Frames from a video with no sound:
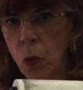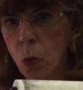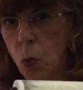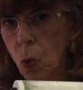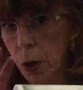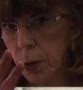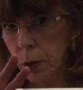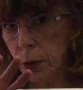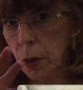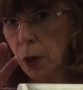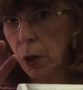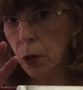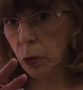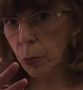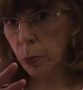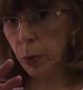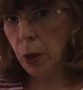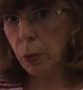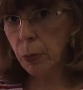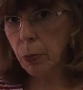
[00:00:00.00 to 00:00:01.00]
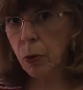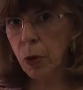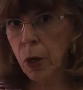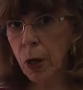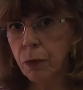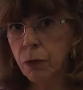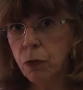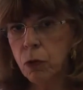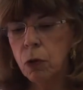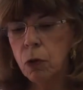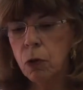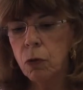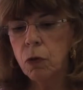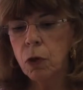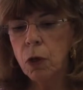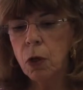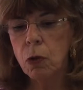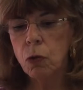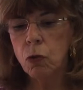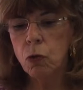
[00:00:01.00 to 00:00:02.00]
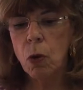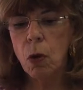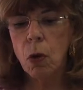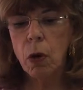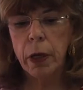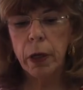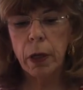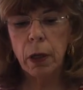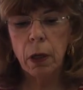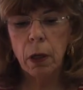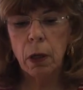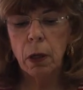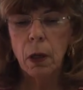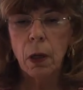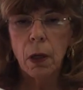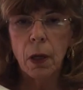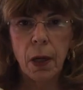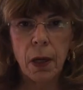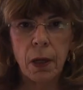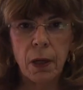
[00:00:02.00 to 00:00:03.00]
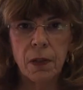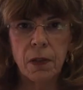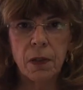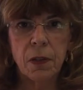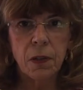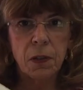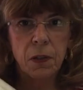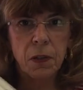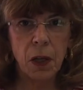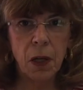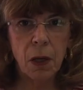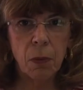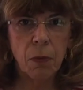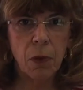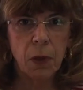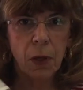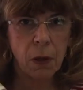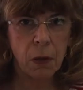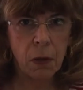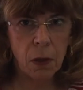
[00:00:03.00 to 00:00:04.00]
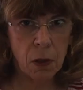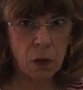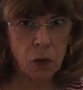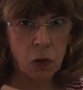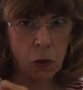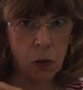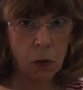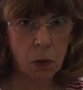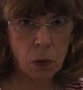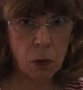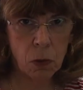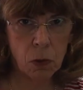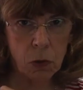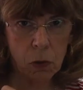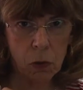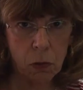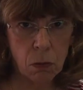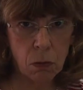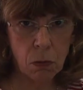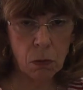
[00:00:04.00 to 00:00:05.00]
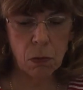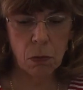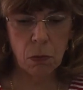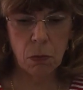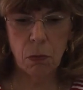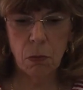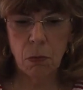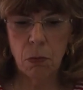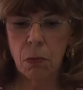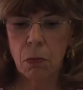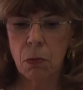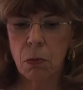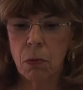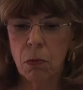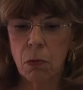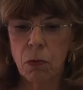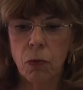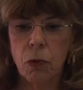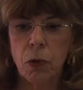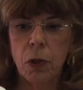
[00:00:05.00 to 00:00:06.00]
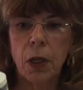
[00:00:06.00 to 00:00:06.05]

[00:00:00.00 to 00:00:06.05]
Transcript: your watercolor paper after you've done a drawing. And it's the same thing that's used for